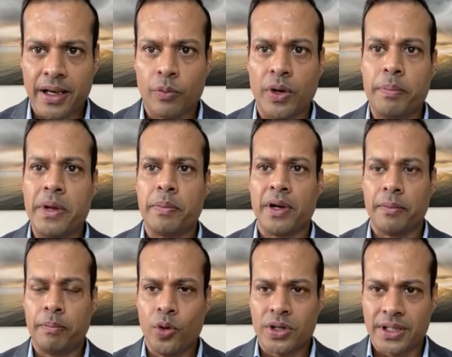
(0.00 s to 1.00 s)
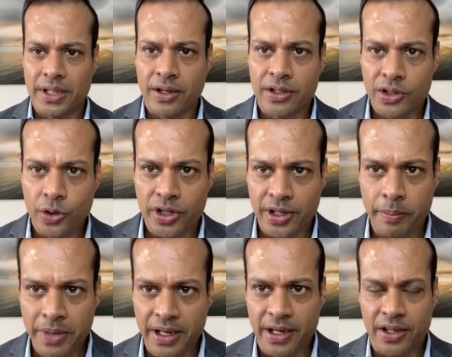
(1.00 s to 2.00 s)
and what people are posting on social
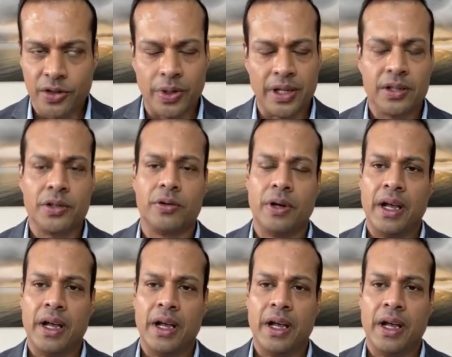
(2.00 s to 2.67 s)
media as well too.